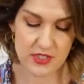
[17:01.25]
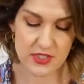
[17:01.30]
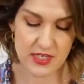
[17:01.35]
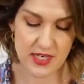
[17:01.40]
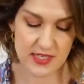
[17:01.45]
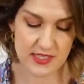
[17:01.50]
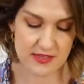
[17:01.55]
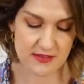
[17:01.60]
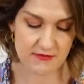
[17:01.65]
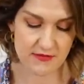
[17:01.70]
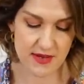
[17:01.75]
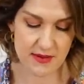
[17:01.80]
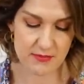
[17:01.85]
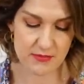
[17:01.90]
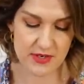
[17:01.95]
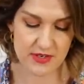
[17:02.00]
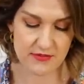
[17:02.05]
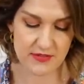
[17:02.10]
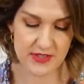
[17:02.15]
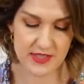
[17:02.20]
show you the
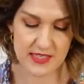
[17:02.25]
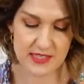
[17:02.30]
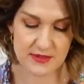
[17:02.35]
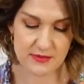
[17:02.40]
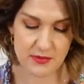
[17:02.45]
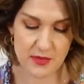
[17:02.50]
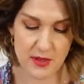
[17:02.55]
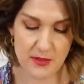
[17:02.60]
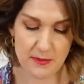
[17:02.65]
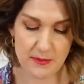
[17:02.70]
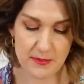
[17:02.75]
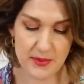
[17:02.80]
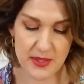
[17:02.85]
fabric for this one.